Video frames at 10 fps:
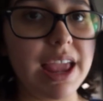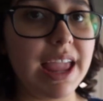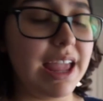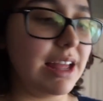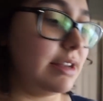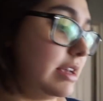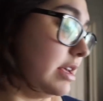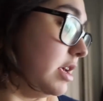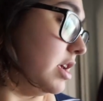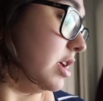And,
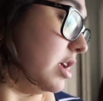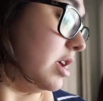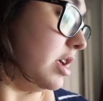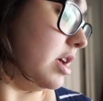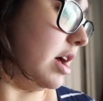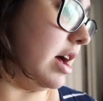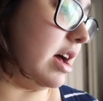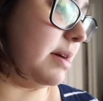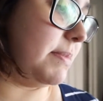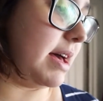
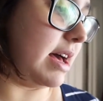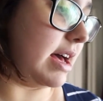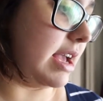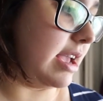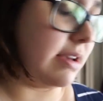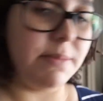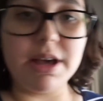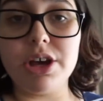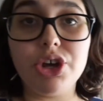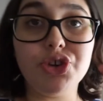um, I am
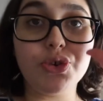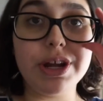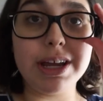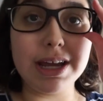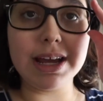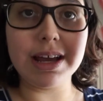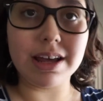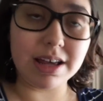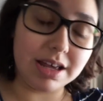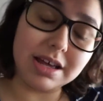drinking
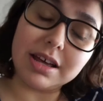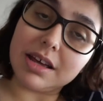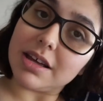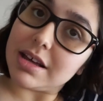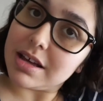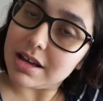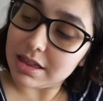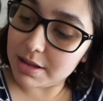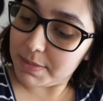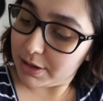
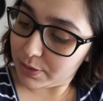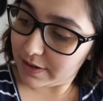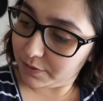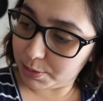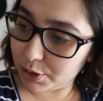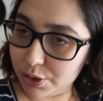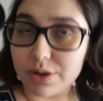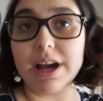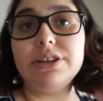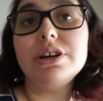the Midwife's
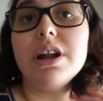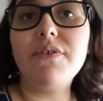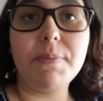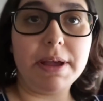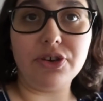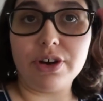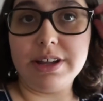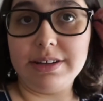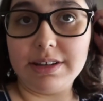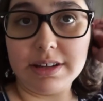Brew. I took it off of
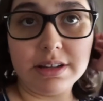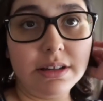Pinterest.